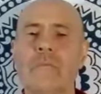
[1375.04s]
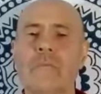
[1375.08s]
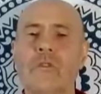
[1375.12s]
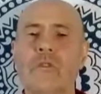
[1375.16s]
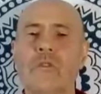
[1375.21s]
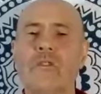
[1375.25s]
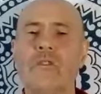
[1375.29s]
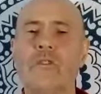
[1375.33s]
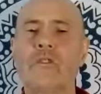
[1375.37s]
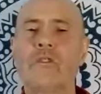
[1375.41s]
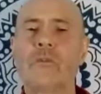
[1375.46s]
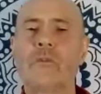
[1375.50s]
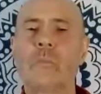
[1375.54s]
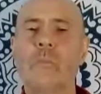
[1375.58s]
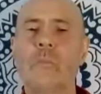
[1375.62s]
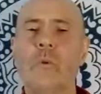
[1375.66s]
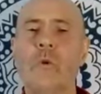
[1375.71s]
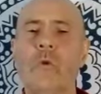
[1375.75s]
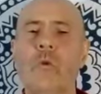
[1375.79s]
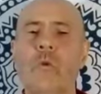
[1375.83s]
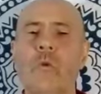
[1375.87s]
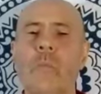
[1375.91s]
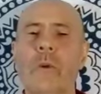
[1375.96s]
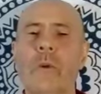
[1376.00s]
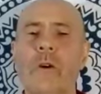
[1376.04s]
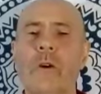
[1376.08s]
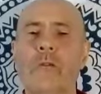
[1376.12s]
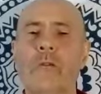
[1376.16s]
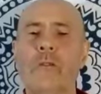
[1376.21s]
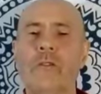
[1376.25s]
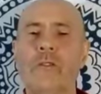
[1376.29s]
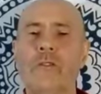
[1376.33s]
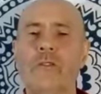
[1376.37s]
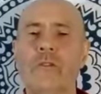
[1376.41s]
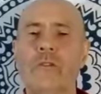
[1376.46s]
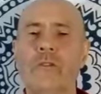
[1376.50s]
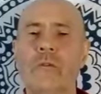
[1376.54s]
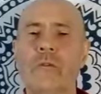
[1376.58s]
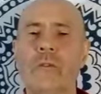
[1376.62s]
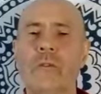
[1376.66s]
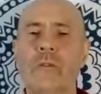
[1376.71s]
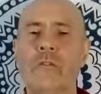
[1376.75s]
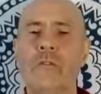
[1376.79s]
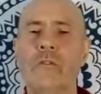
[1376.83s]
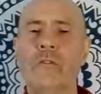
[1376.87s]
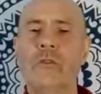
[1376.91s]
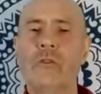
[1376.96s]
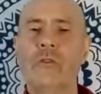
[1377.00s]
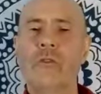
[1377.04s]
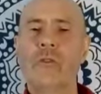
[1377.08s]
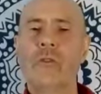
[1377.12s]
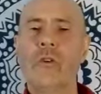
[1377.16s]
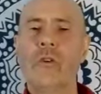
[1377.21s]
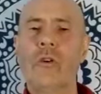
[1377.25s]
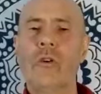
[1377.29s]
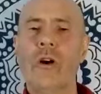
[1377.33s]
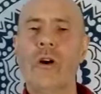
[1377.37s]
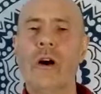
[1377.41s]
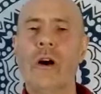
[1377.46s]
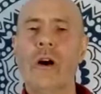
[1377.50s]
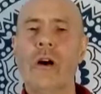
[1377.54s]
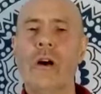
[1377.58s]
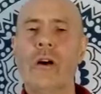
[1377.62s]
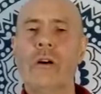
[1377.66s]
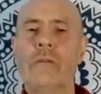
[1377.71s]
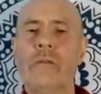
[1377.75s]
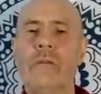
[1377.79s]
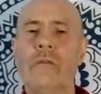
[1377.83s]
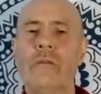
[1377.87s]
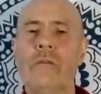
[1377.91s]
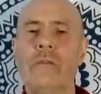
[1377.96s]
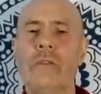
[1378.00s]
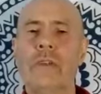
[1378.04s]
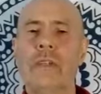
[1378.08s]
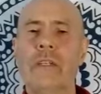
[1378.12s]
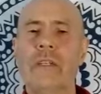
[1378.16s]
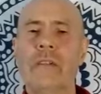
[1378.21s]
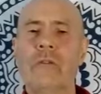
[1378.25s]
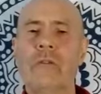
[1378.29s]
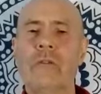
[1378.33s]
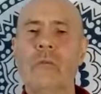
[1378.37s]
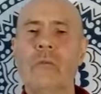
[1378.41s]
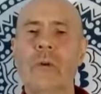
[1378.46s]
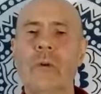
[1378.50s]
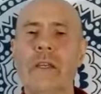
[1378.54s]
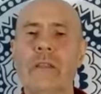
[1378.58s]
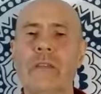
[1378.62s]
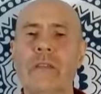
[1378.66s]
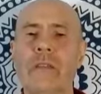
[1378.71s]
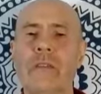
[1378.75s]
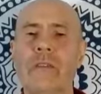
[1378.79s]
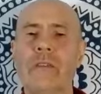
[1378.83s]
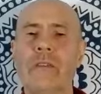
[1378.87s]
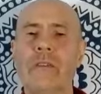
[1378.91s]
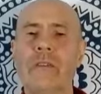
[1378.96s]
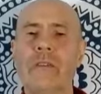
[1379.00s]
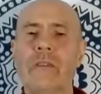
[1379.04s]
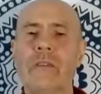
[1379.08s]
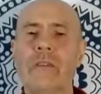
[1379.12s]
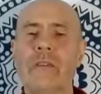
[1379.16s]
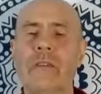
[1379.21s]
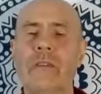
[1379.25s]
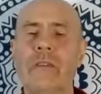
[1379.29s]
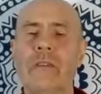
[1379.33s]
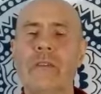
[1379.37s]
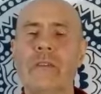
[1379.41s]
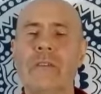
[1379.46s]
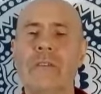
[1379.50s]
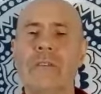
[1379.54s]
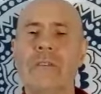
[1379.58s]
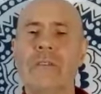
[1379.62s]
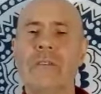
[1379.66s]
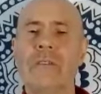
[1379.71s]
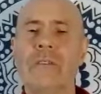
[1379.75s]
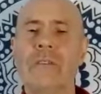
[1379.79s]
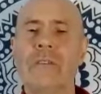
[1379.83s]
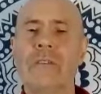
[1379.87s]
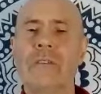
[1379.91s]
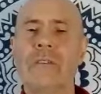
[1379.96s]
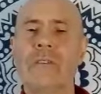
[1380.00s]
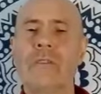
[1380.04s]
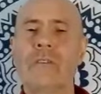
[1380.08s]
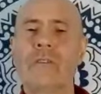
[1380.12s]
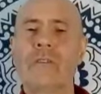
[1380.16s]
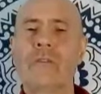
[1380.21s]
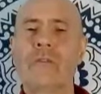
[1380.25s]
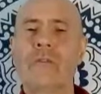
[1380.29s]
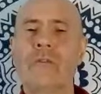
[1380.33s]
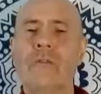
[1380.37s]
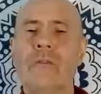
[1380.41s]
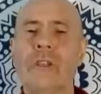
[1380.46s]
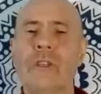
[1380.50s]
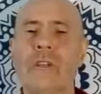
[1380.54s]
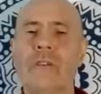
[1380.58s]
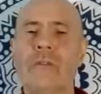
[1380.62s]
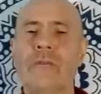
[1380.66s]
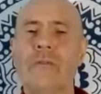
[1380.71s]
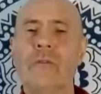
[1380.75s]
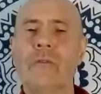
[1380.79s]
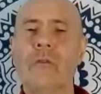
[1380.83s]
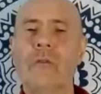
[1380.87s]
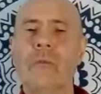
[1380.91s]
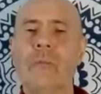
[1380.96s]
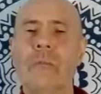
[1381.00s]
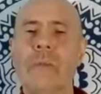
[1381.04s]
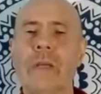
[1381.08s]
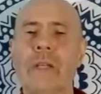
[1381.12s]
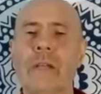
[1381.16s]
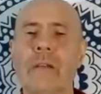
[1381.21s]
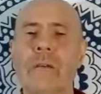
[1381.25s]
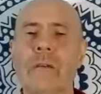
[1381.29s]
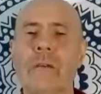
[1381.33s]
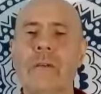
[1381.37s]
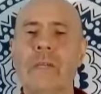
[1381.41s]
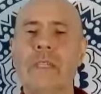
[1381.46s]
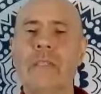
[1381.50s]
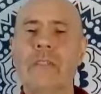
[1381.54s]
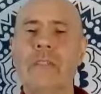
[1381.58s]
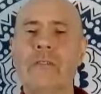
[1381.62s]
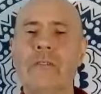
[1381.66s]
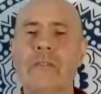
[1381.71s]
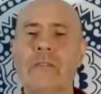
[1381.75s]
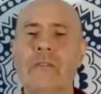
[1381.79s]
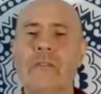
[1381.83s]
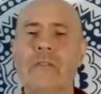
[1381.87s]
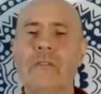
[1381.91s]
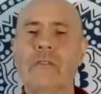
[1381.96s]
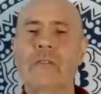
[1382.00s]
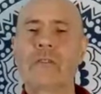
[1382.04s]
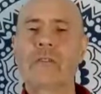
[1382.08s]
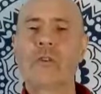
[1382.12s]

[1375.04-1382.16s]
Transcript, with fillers: Small motion of the jaw, half a finger width, 3 or 4 millimeters,